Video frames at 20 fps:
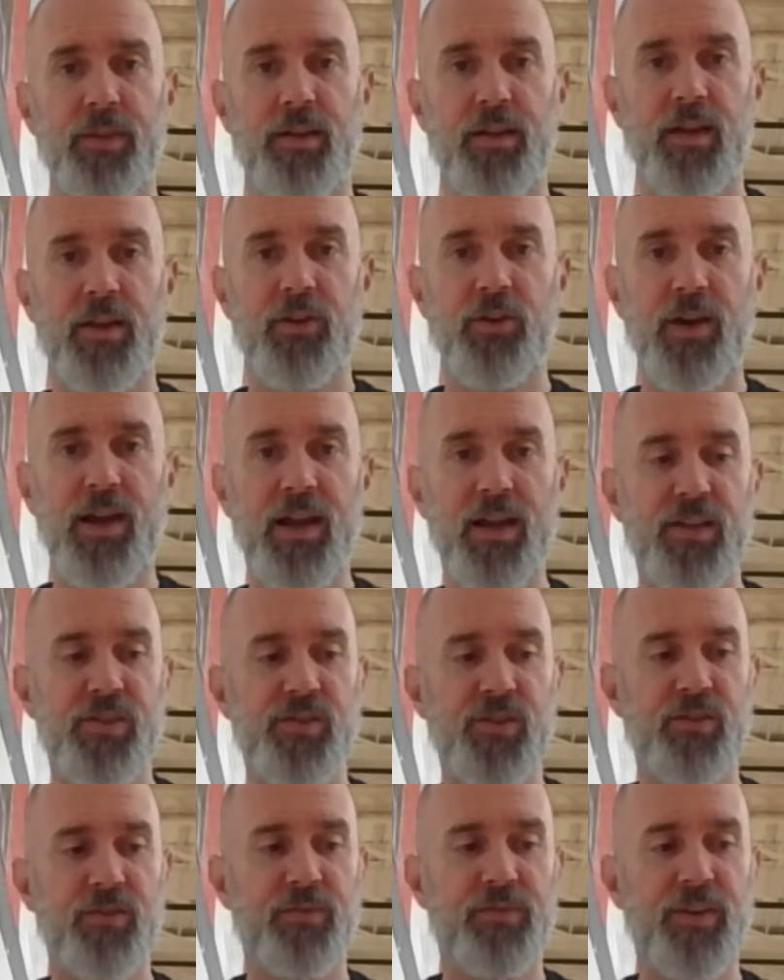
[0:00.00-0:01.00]
and your
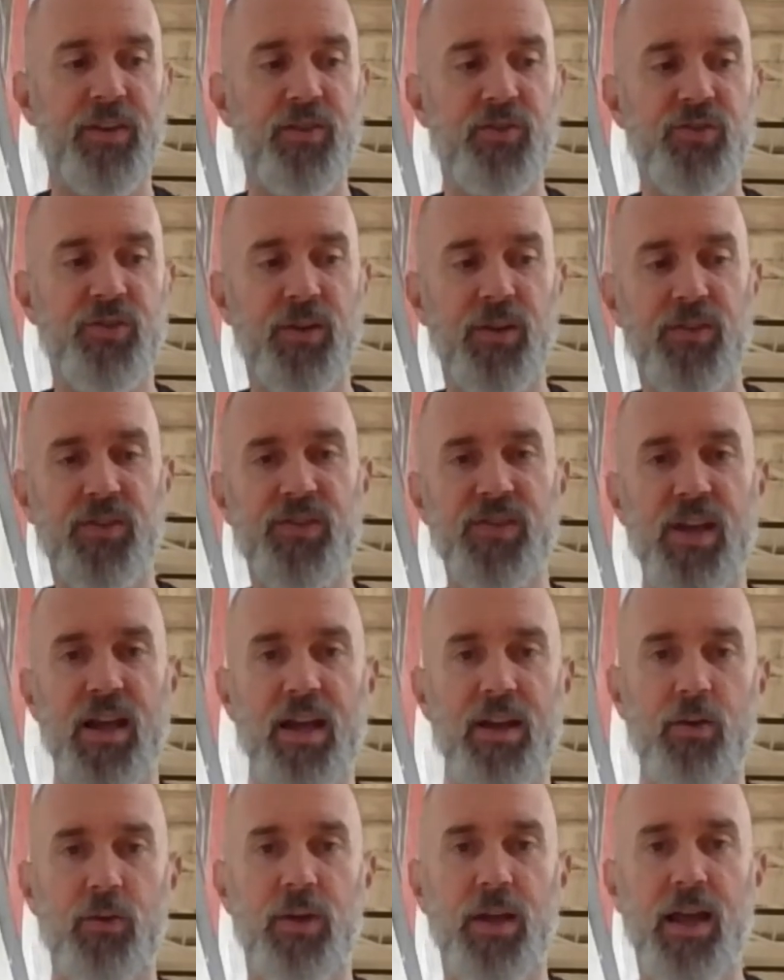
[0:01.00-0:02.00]
fingers are on the
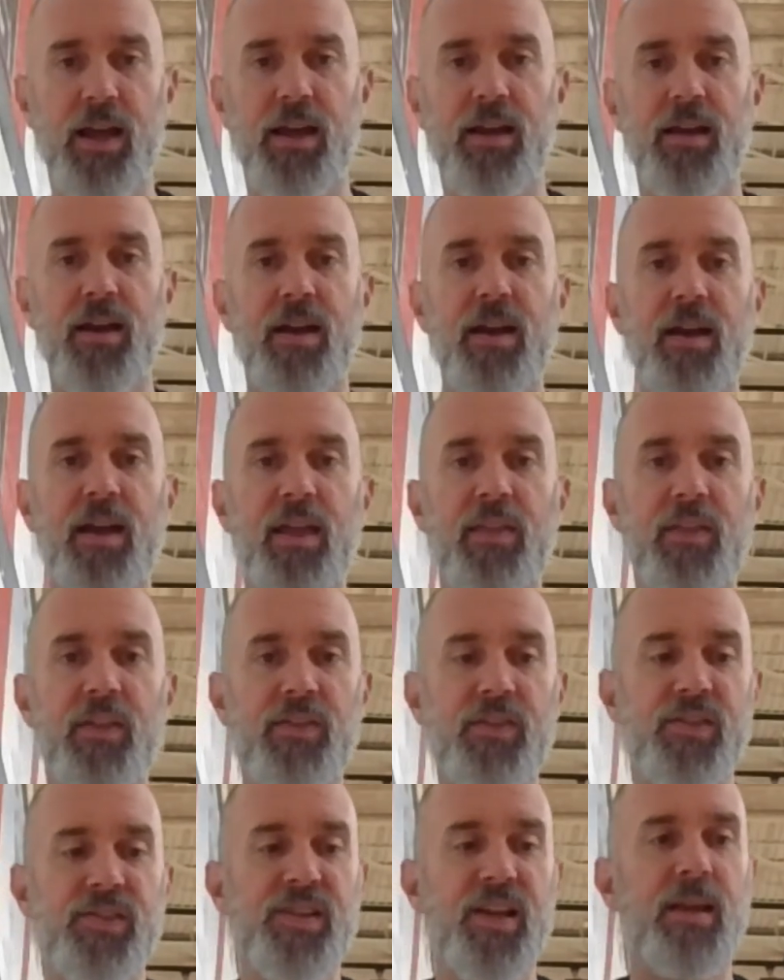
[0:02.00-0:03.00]
side, okay? And then
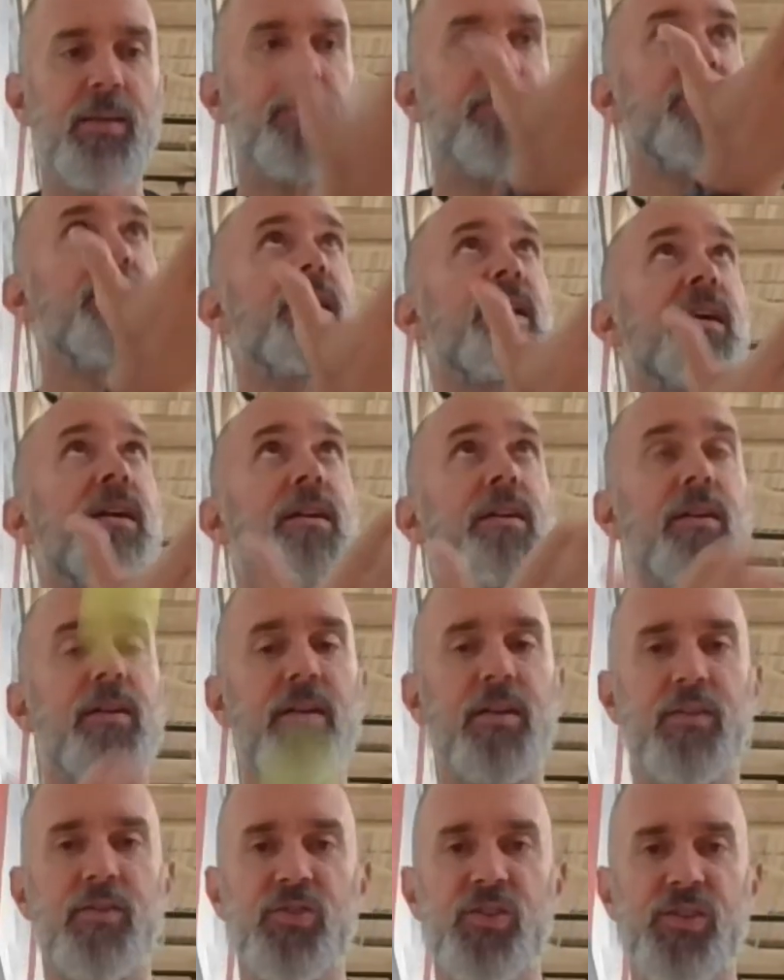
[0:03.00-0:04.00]
the same thing. Just a